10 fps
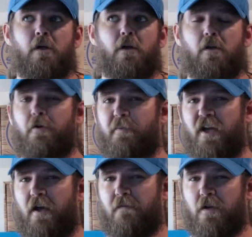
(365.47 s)
little bit
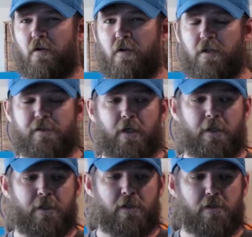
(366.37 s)
heavier hooks
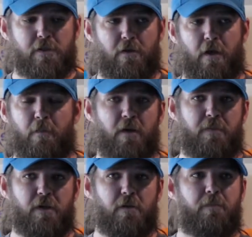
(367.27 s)
on it, so that might
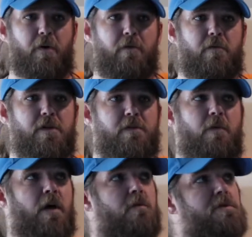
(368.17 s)
be part of the reason
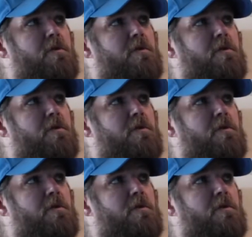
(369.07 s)
why I was